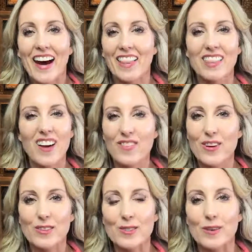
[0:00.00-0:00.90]
I love
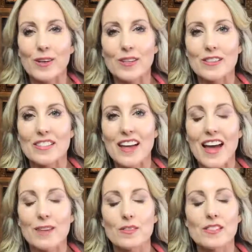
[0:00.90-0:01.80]
those words.
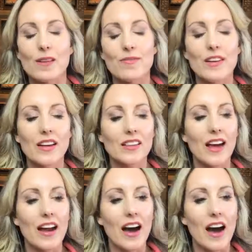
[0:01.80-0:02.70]
And it was something
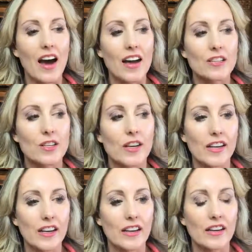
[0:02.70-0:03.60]
that I took
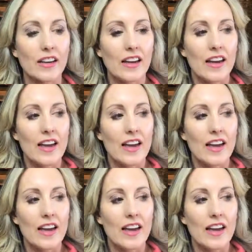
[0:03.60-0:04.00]
in